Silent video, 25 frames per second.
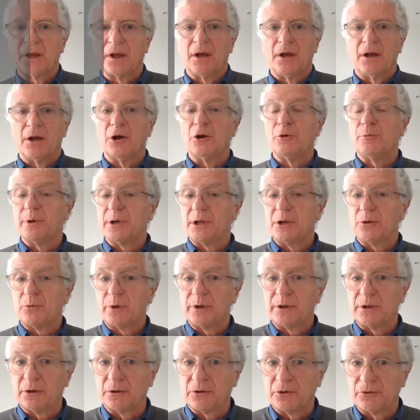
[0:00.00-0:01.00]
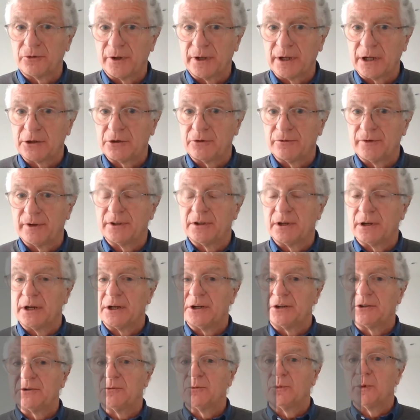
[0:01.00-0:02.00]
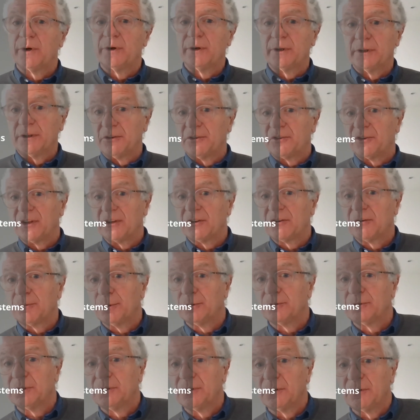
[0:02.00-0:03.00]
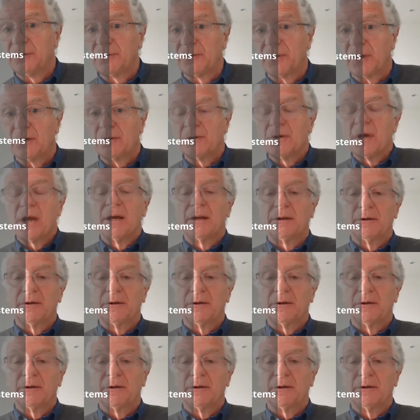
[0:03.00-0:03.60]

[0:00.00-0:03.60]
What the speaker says: Opening windows for natural ventilation where it is sensible to do so.